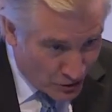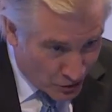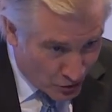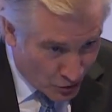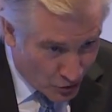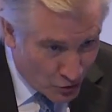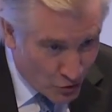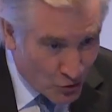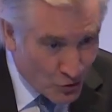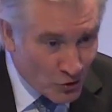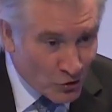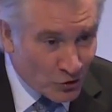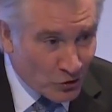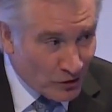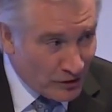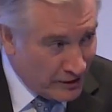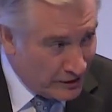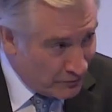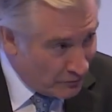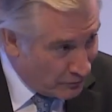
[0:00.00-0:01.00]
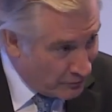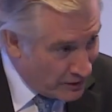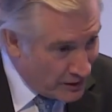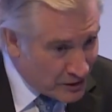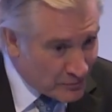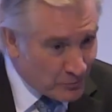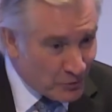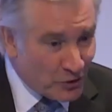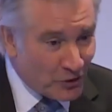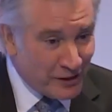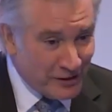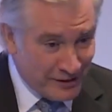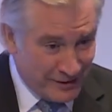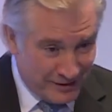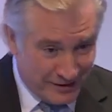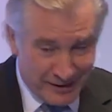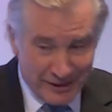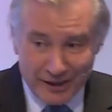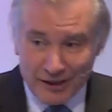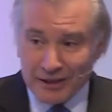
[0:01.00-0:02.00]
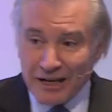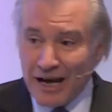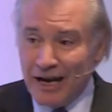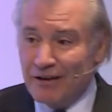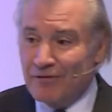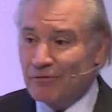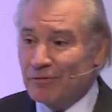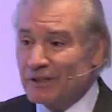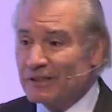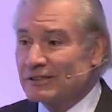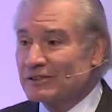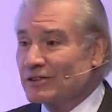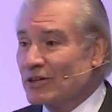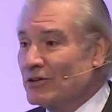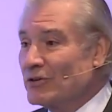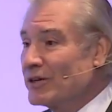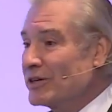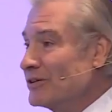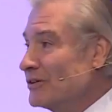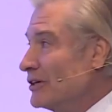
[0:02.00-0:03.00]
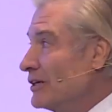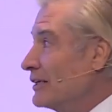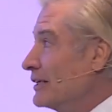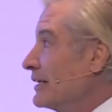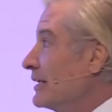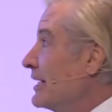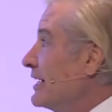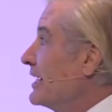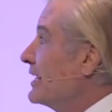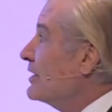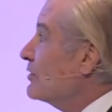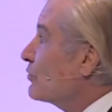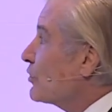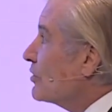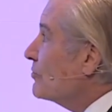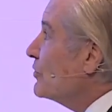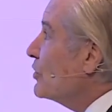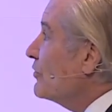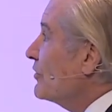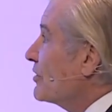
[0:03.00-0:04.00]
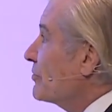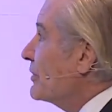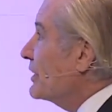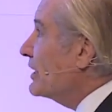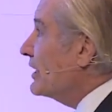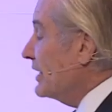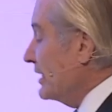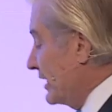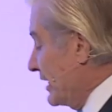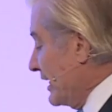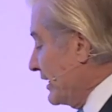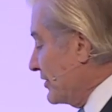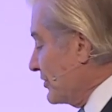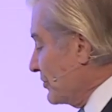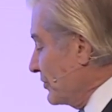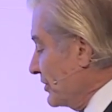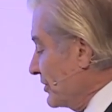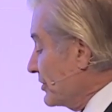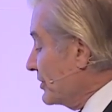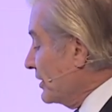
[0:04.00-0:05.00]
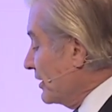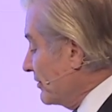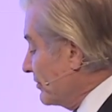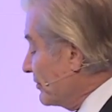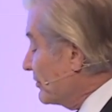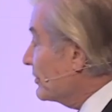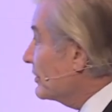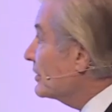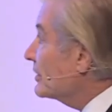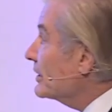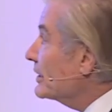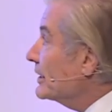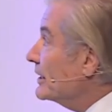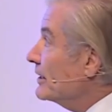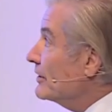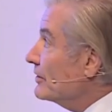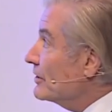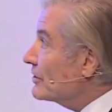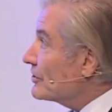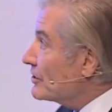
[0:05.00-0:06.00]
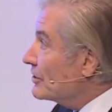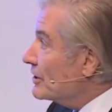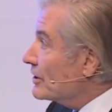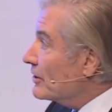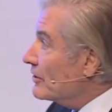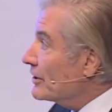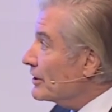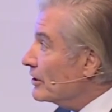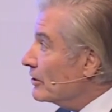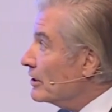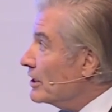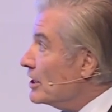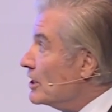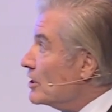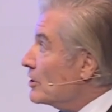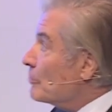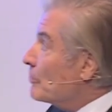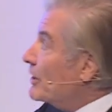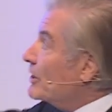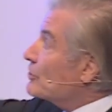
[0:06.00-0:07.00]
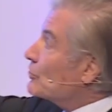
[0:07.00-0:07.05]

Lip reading: Google and Facebook, and a little conflict going on. We're moving beyond that sort of stuff in this scenario, but it's